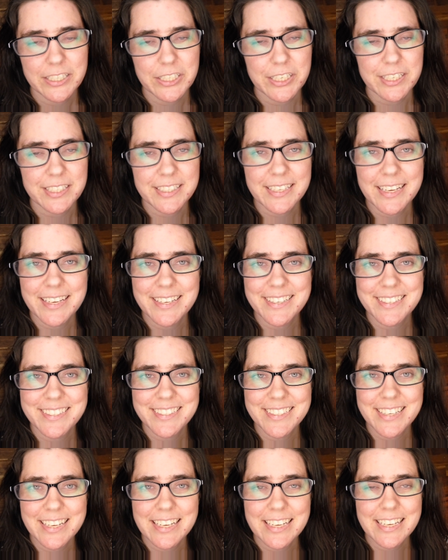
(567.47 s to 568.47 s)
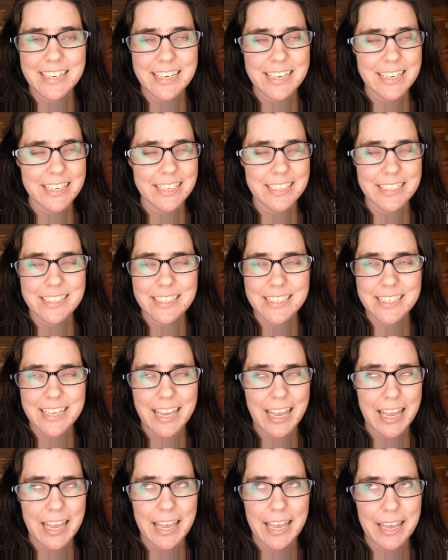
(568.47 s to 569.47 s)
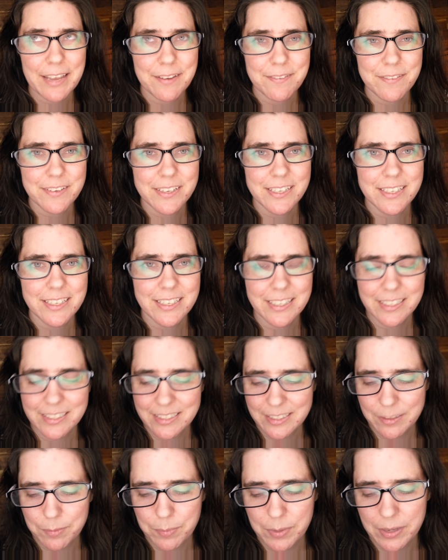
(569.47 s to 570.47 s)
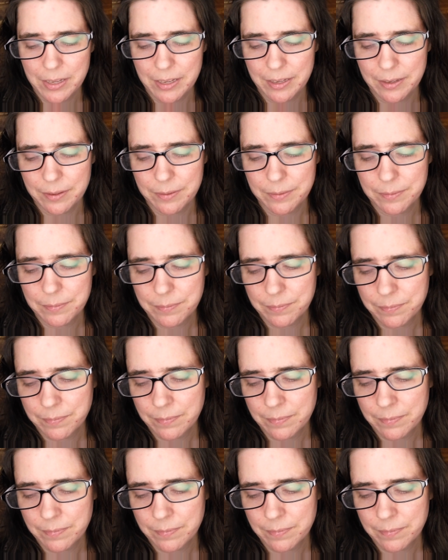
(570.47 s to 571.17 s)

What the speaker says: She says it is heaven to me.